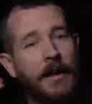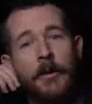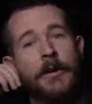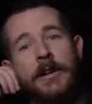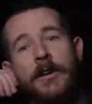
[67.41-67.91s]

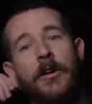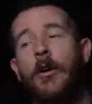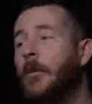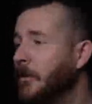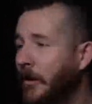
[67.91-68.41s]
and we can go
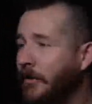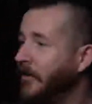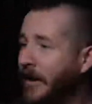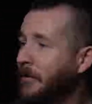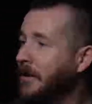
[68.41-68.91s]
home to our
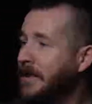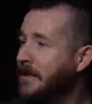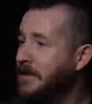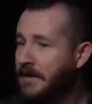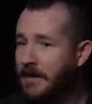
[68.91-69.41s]

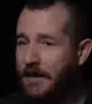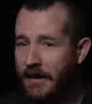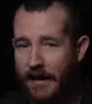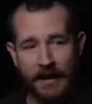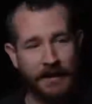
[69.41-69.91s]
families,
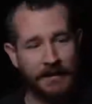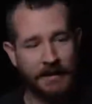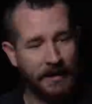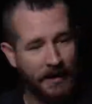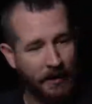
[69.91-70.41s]

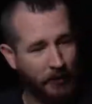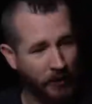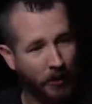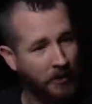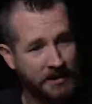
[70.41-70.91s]
and
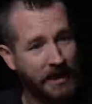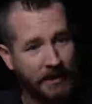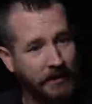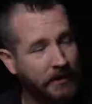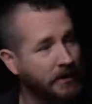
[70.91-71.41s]
we're almost done.